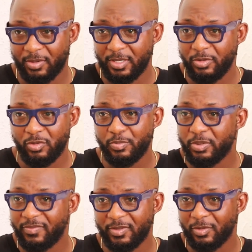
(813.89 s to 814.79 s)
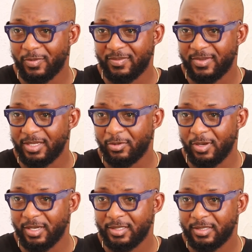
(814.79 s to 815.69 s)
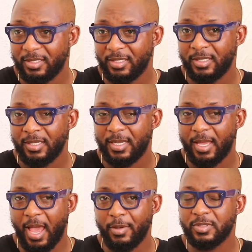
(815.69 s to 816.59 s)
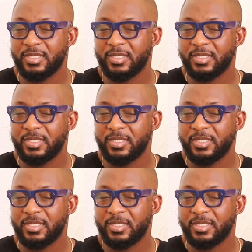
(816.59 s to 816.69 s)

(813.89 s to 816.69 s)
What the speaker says: or the doom prophet, or whatever they call it. I will